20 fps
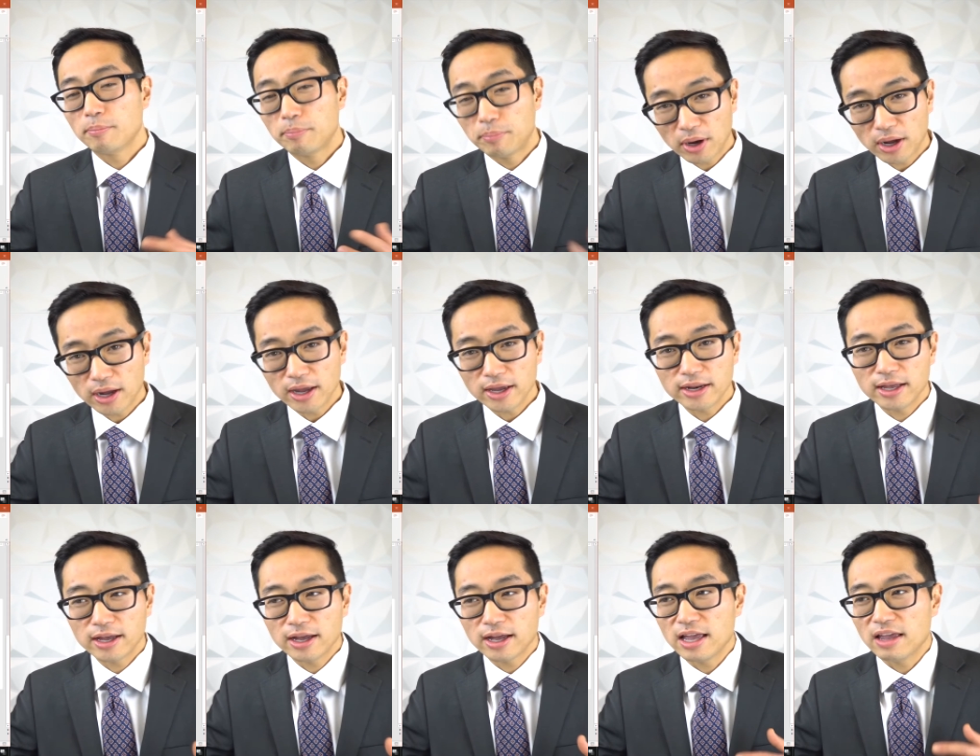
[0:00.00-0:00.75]

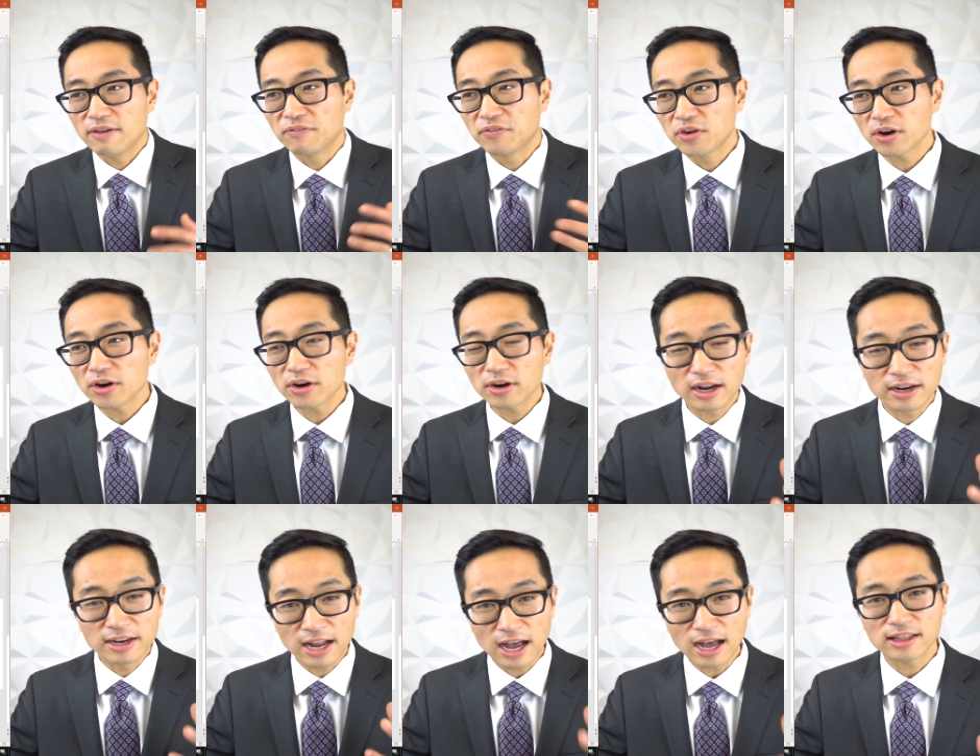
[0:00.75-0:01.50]
But uh, if you're
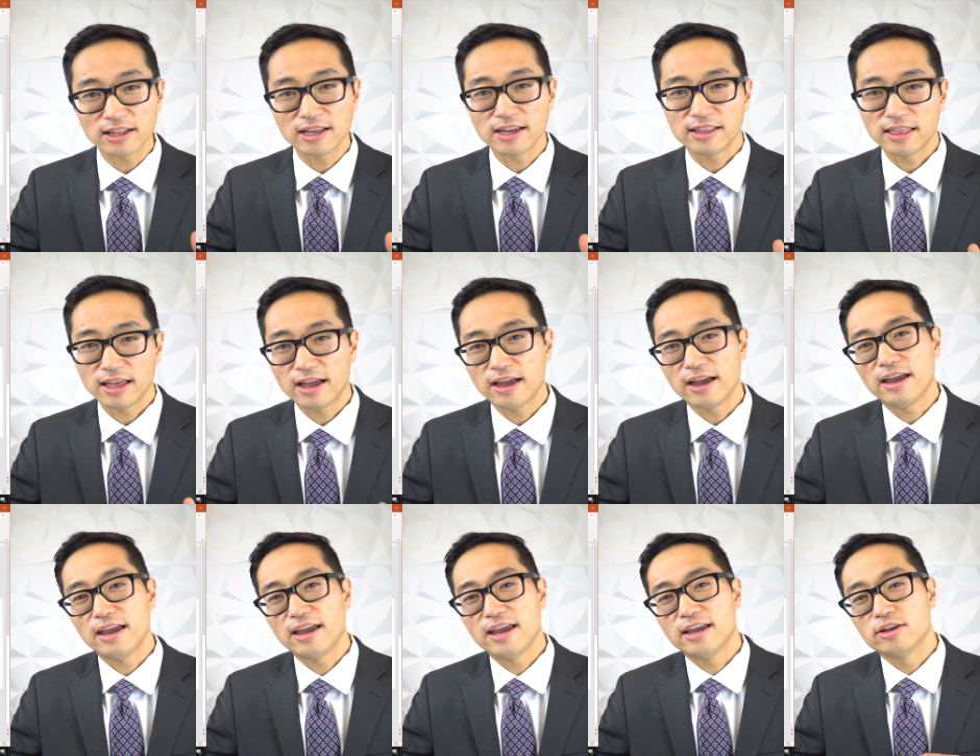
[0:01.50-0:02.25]
not like
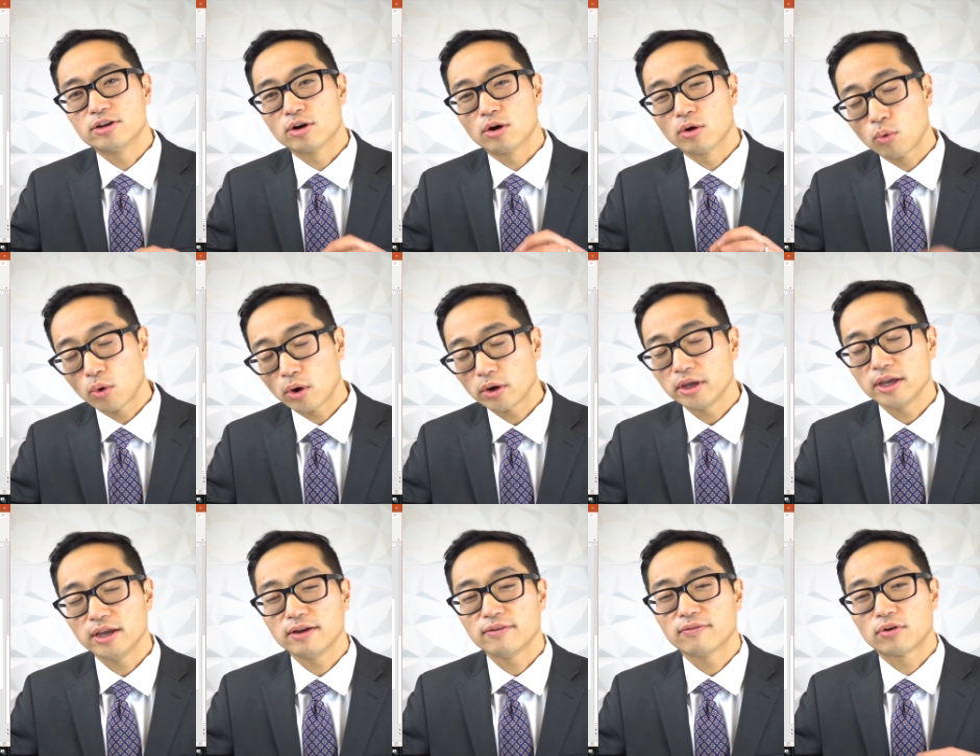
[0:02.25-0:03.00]
that and you're
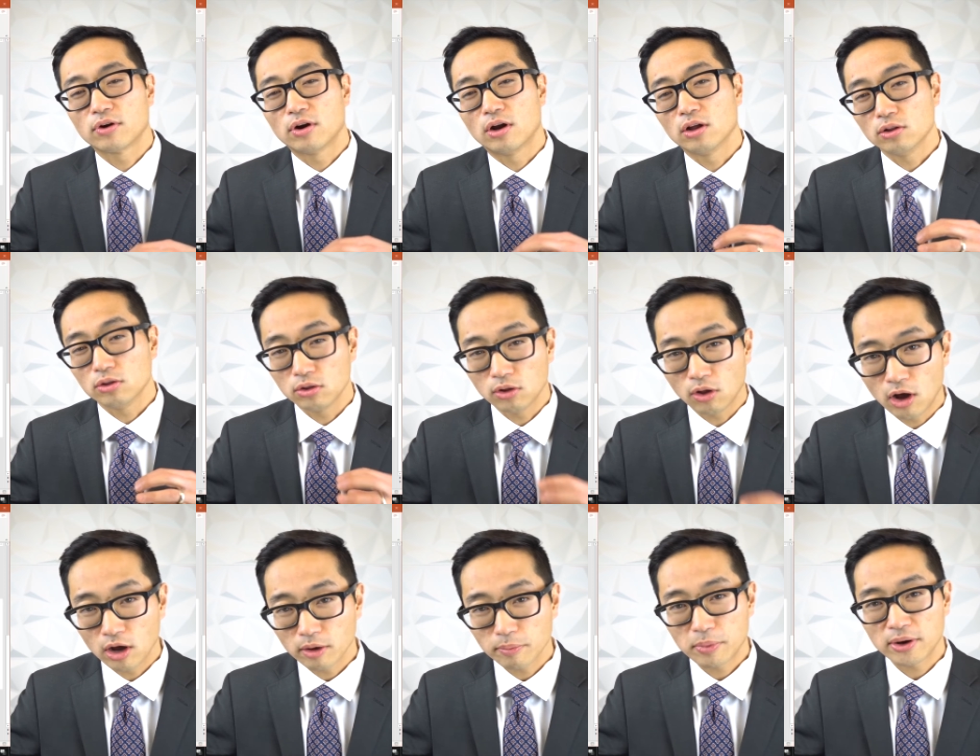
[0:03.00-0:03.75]
working for a
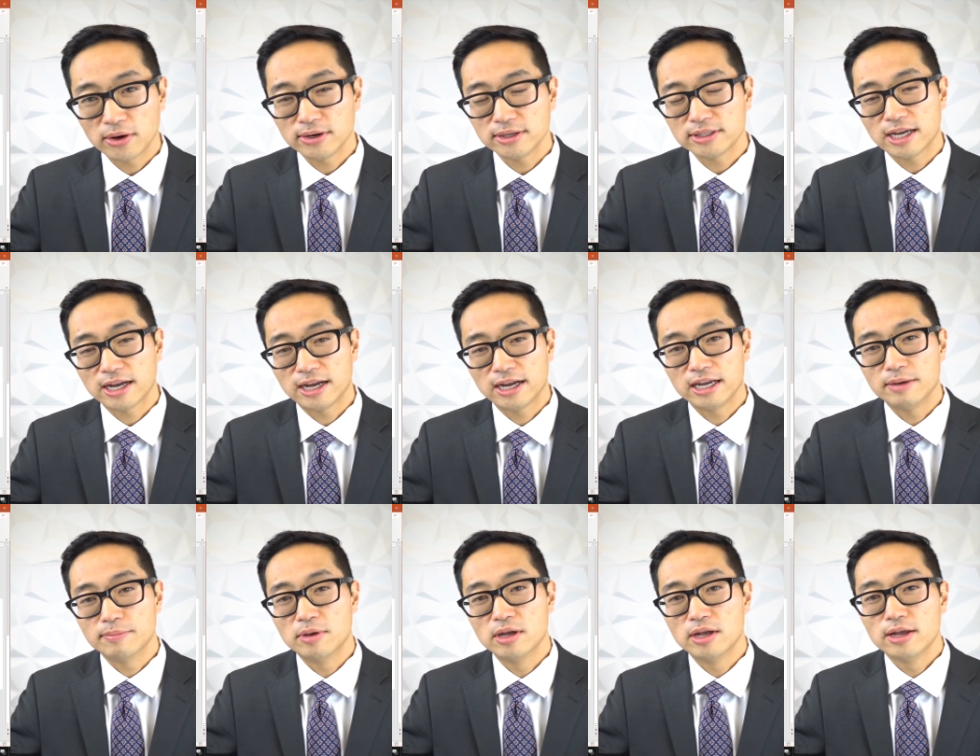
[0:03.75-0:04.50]
long period of
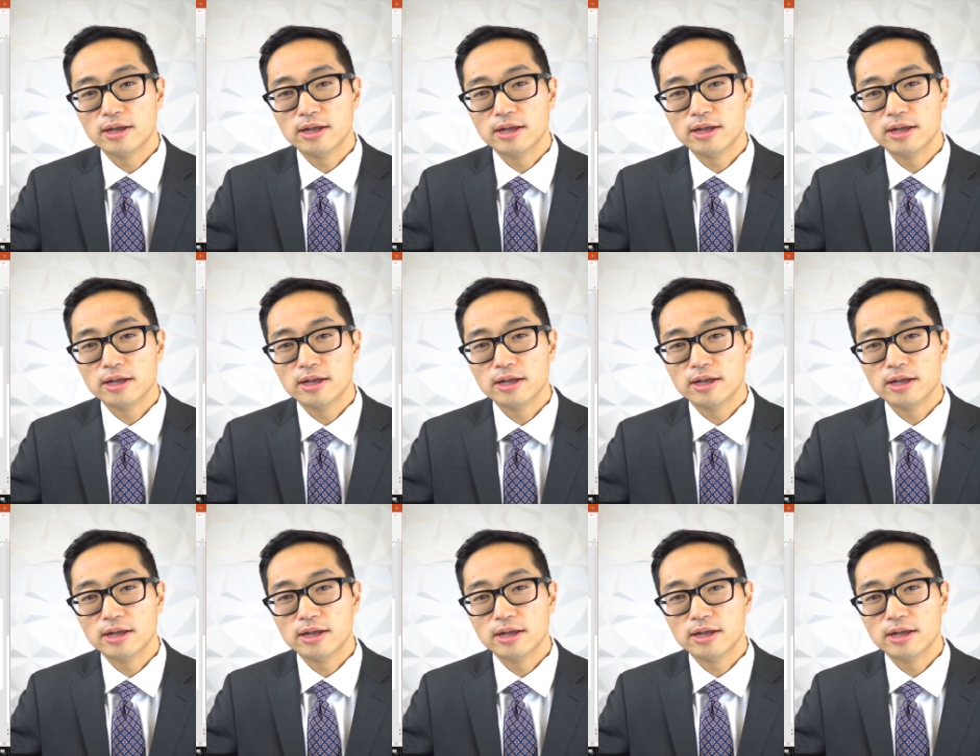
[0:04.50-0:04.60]
time,